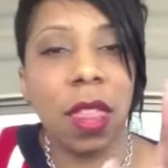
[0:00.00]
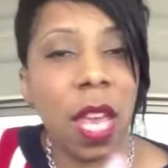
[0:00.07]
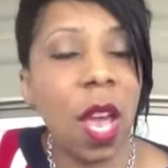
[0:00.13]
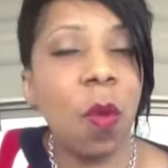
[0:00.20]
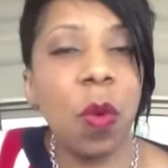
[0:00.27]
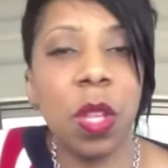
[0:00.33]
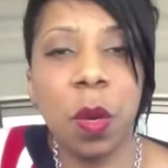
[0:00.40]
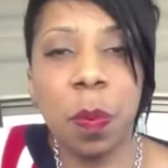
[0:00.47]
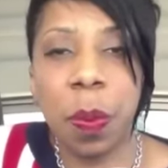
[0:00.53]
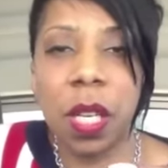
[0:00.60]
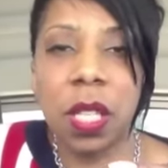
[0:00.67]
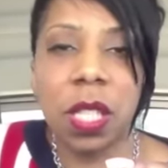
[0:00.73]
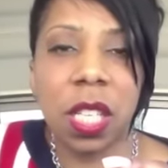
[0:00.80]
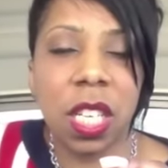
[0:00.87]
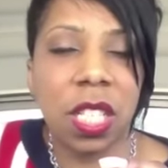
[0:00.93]
Then when you put
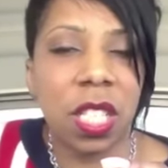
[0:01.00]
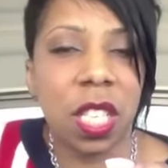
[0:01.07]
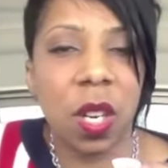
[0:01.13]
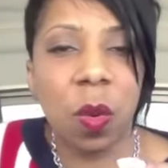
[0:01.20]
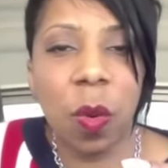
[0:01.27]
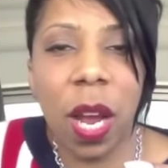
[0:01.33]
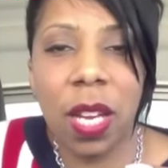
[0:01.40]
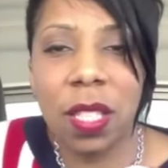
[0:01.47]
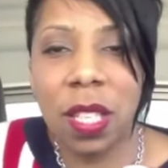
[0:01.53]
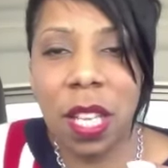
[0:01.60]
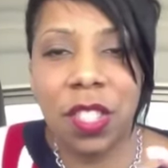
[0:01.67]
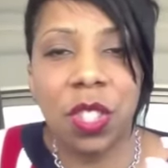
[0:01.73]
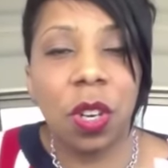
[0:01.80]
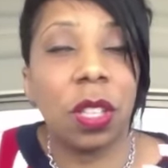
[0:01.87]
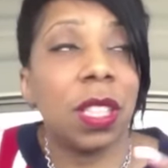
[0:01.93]
into consideration
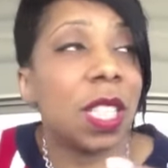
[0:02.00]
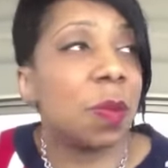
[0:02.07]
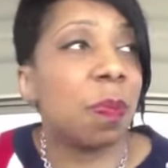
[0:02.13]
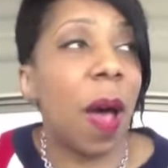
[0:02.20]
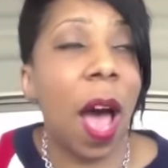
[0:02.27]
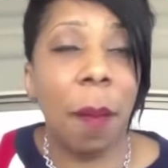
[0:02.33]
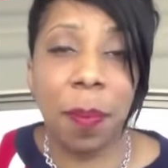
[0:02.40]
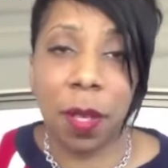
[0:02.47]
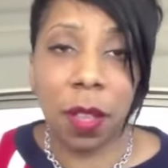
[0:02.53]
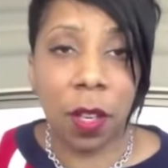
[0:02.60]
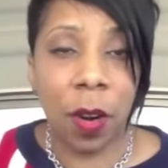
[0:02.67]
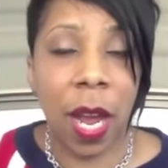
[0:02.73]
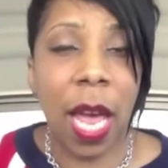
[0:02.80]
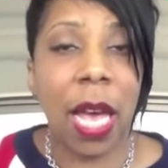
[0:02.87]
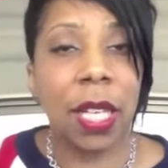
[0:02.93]
that you're on this popular
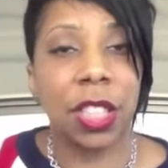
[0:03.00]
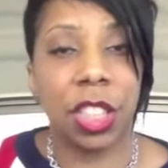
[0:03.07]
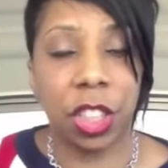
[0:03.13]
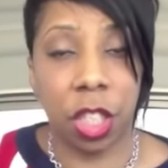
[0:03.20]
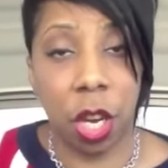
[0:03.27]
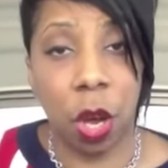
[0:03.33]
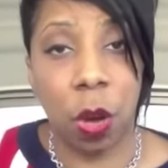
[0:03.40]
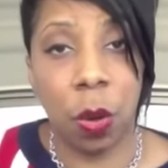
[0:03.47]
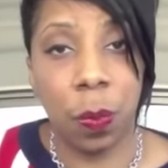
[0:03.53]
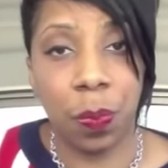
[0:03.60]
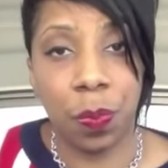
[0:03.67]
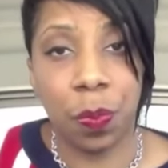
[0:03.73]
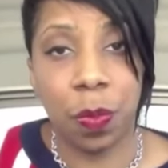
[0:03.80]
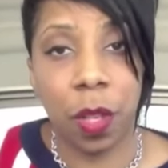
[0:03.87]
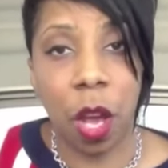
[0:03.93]
ass show,
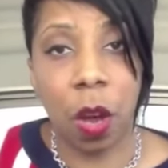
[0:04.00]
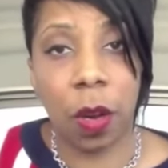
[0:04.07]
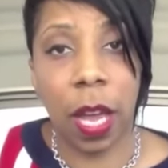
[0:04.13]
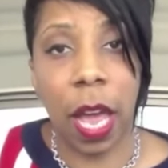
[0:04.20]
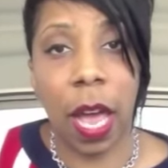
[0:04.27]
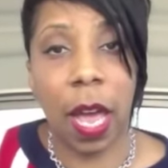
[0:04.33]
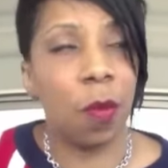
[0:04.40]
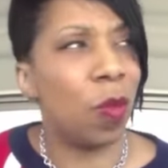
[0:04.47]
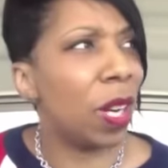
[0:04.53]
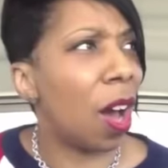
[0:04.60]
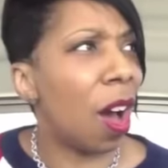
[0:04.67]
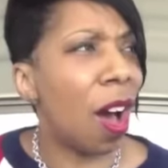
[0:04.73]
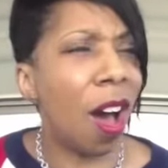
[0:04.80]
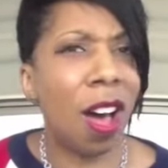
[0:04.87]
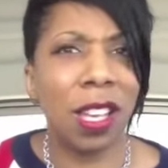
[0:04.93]
okay, with
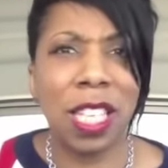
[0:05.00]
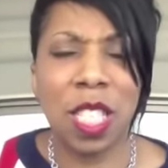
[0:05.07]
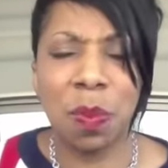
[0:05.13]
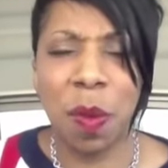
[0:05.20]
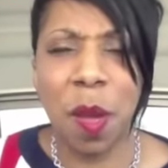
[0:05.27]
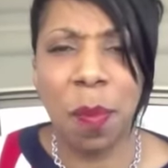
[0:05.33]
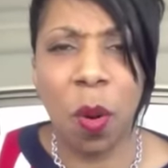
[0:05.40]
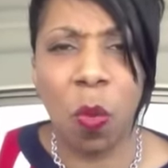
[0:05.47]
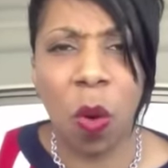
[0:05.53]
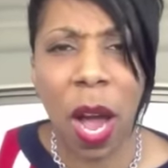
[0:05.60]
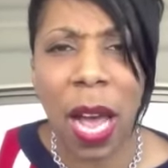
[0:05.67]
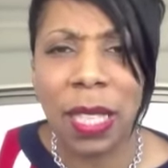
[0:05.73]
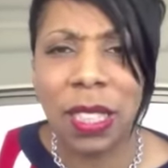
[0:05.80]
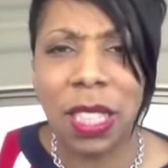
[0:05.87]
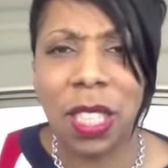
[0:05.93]
all these people
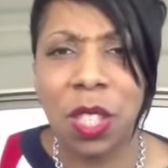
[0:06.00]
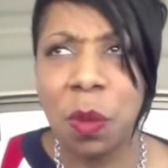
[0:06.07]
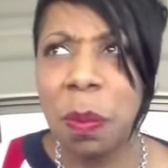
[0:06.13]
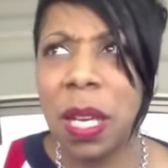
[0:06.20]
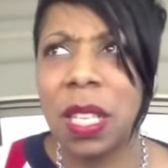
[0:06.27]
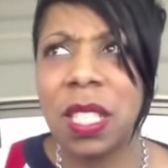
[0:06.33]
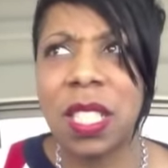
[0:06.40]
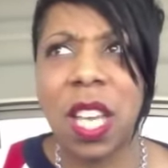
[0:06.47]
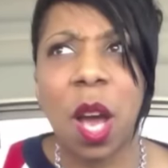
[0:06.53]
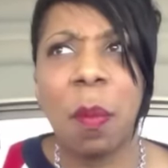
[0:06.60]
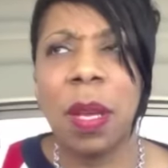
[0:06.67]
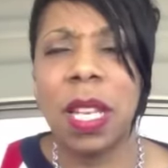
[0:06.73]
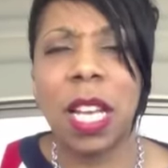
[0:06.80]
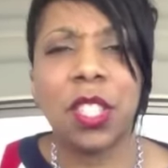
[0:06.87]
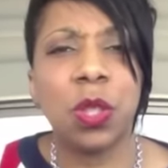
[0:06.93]
watching, you mean to tell
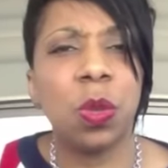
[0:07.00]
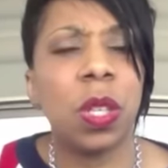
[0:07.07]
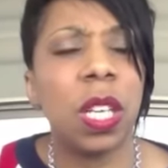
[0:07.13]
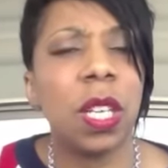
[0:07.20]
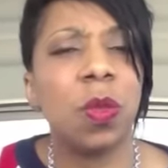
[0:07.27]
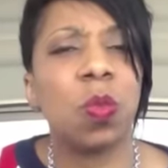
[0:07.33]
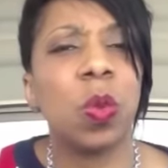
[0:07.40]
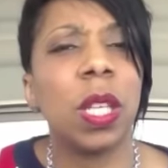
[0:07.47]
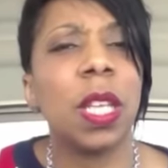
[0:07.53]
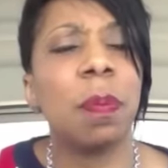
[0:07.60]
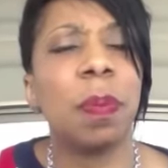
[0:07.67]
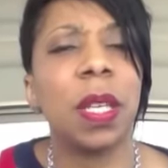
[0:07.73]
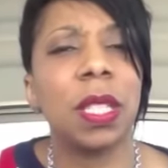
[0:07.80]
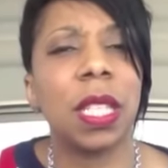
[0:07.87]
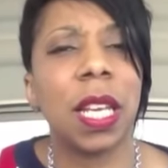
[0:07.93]
me that you couldn't really
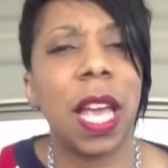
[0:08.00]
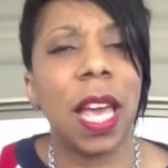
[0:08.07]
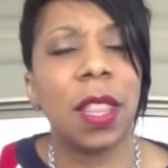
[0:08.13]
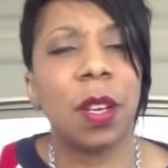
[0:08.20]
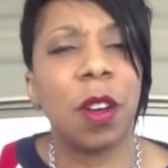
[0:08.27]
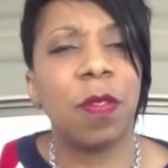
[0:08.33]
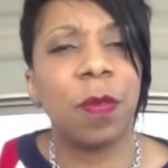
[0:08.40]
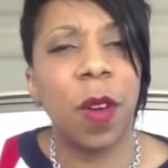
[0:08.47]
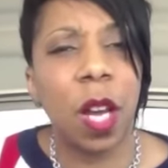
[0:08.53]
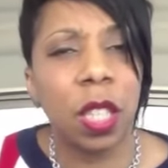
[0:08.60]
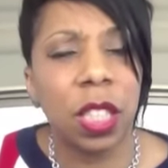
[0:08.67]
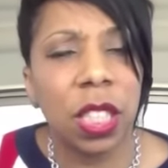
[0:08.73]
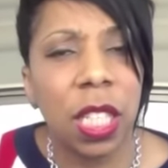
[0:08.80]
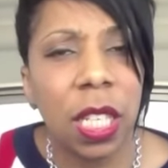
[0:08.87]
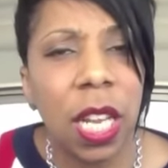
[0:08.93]
put together a
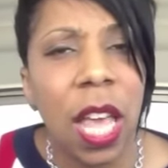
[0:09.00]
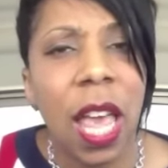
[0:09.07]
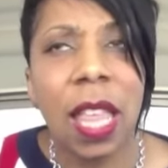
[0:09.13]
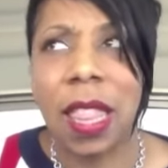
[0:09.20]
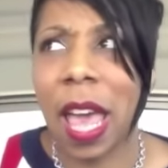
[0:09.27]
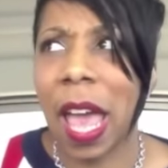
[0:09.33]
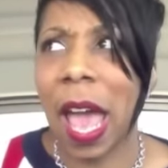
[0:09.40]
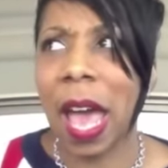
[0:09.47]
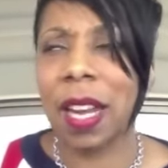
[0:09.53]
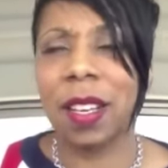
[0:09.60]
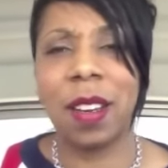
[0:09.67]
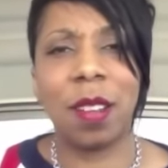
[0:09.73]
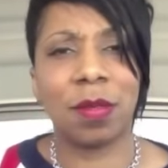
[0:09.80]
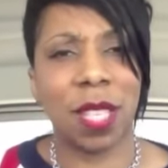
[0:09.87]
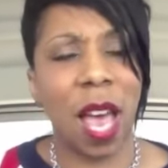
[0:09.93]
function that had
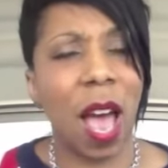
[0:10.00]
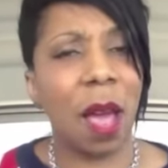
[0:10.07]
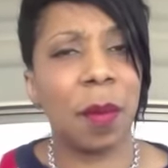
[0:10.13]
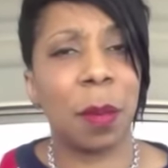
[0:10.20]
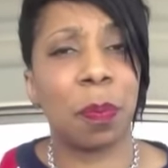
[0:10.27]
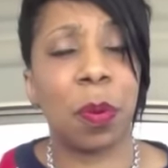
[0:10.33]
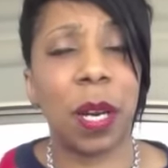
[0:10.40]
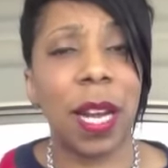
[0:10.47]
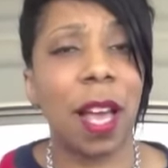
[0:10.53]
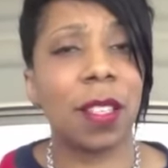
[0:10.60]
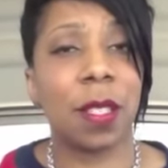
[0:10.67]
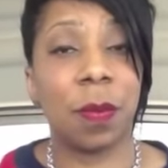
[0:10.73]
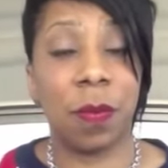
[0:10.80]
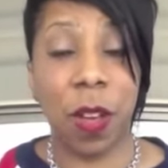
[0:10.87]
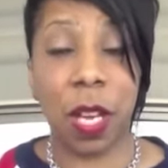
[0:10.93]
enough time to print out
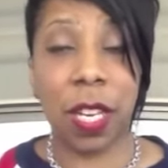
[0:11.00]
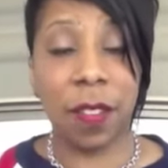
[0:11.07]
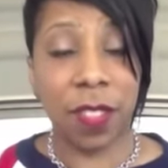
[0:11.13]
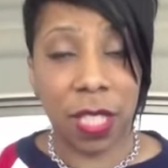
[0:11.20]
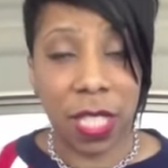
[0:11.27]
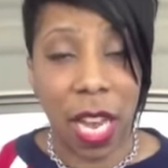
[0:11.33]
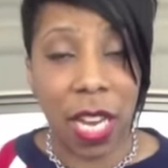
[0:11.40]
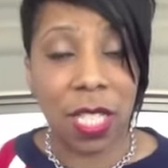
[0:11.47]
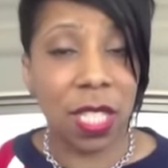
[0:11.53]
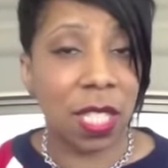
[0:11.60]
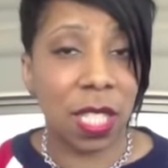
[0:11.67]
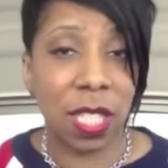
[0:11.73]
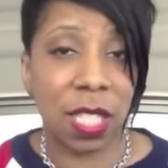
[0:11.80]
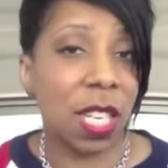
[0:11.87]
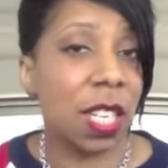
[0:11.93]
some fucking invitations
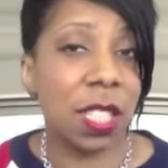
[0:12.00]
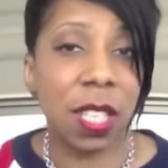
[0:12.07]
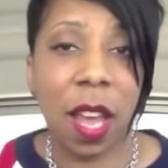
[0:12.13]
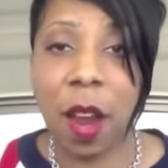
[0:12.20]
and send it to